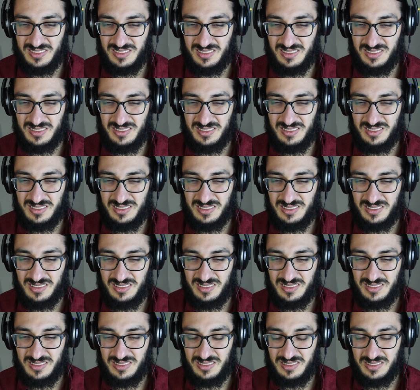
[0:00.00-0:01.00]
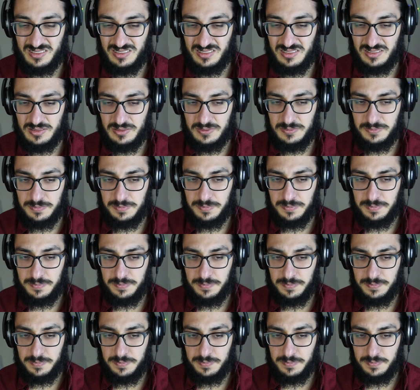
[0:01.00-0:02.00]

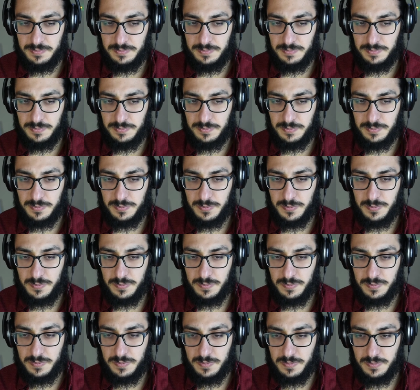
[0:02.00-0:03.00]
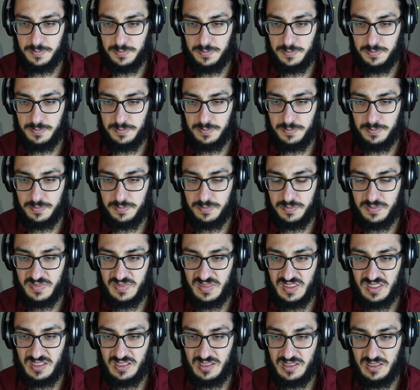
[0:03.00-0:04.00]

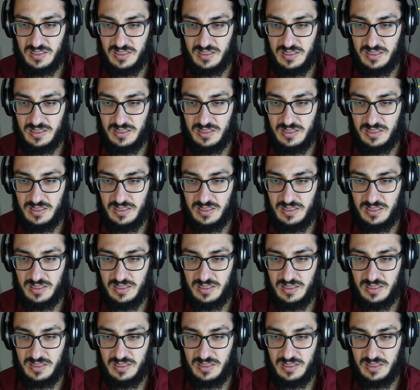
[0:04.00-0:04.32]
(no one is talking)